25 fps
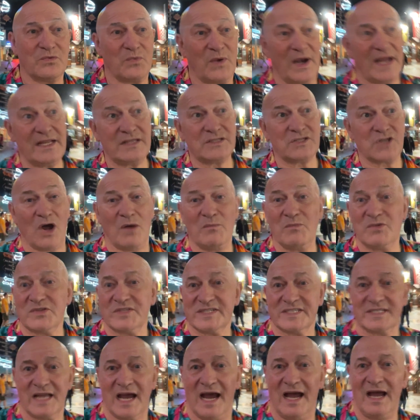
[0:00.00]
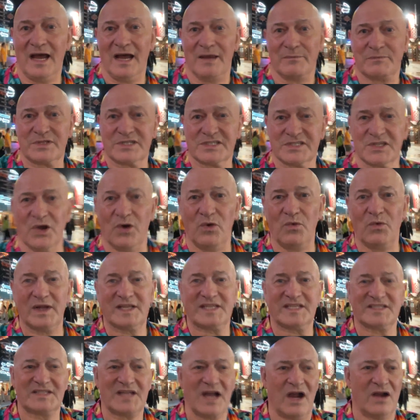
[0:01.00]
rain's almost stopped. So
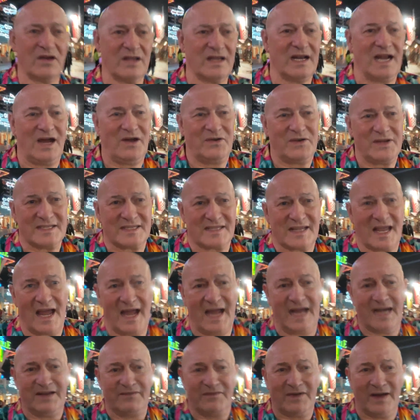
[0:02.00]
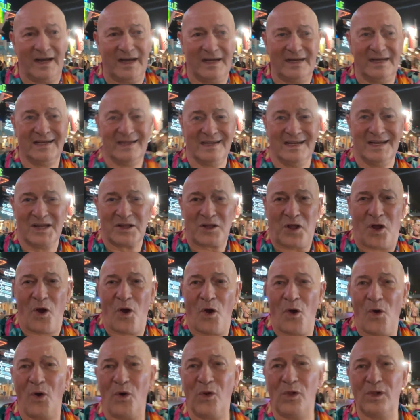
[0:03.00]
what started out as kind of a
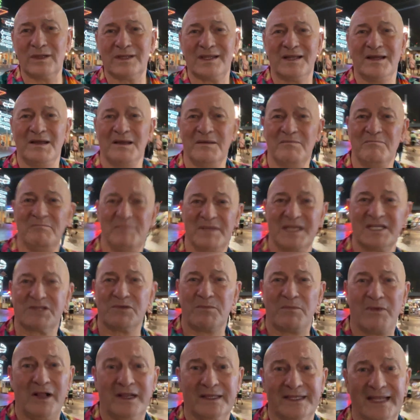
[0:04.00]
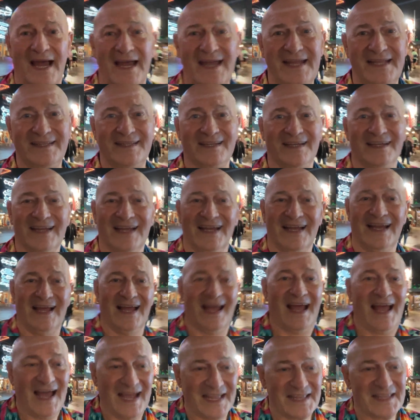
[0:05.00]
cold, miserable night
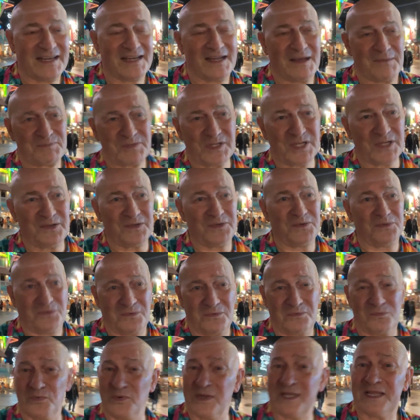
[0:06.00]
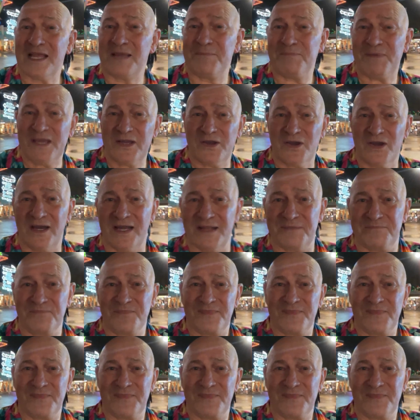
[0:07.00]
ended up to really be good.